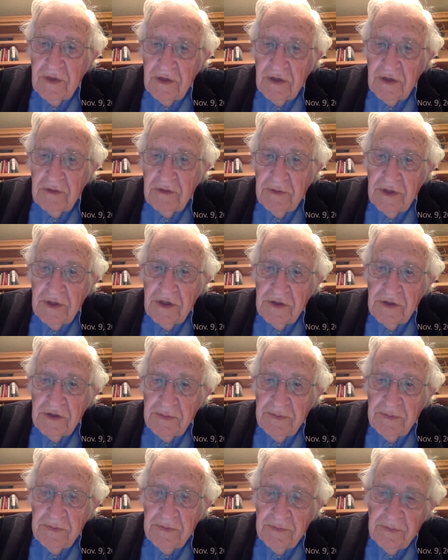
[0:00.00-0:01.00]
is
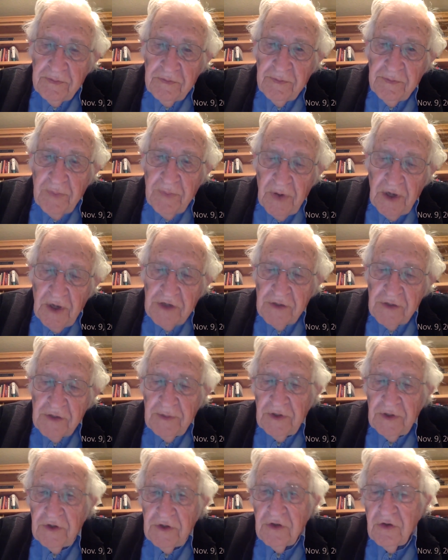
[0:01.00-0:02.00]
possible
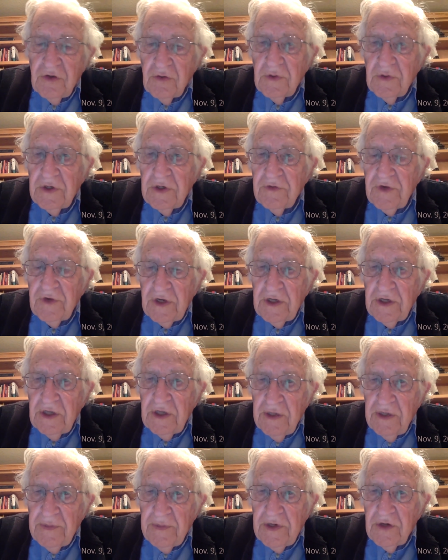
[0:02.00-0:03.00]
to do in a very
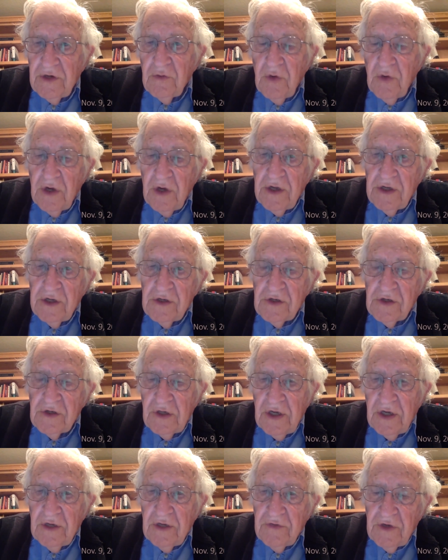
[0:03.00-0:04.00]
limited way. He's
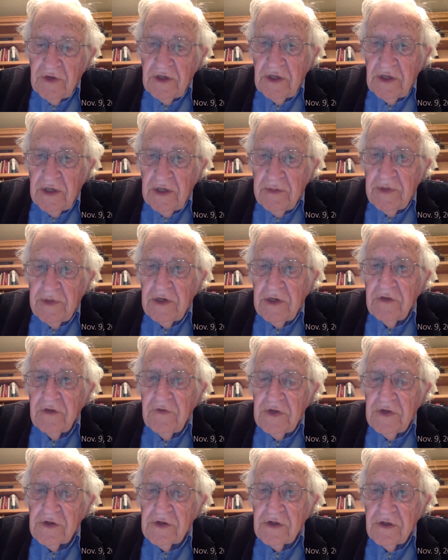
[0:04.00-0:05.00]
allowed very limited
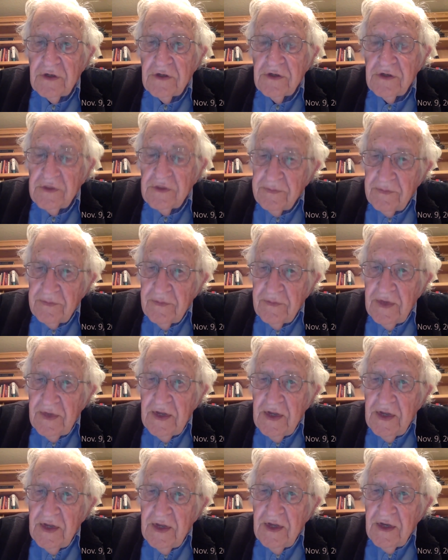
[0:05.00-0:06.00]
visitors. And,
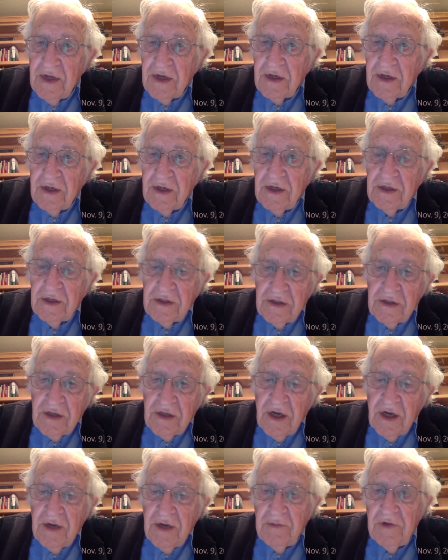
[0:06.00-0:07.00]
at the
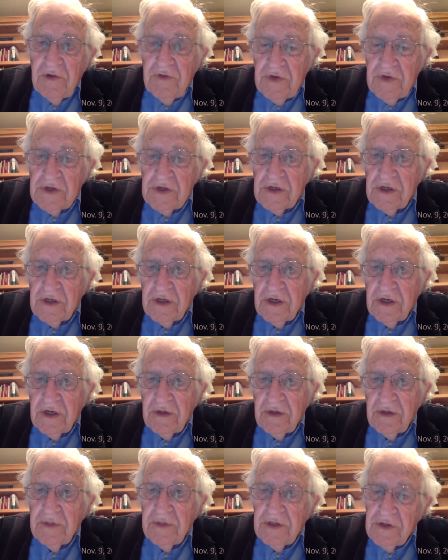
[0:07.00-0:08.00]
time we visited him,
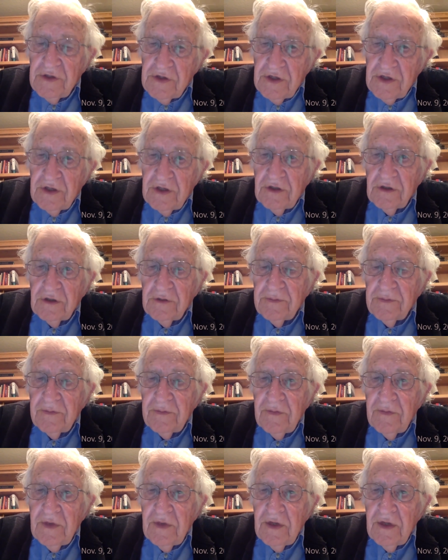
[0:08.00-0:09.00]
it still
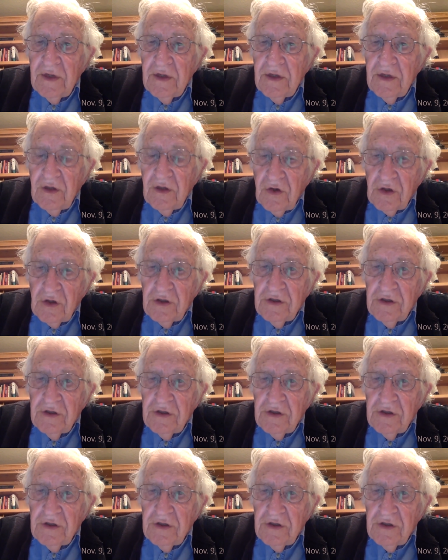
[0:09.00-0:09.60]
looked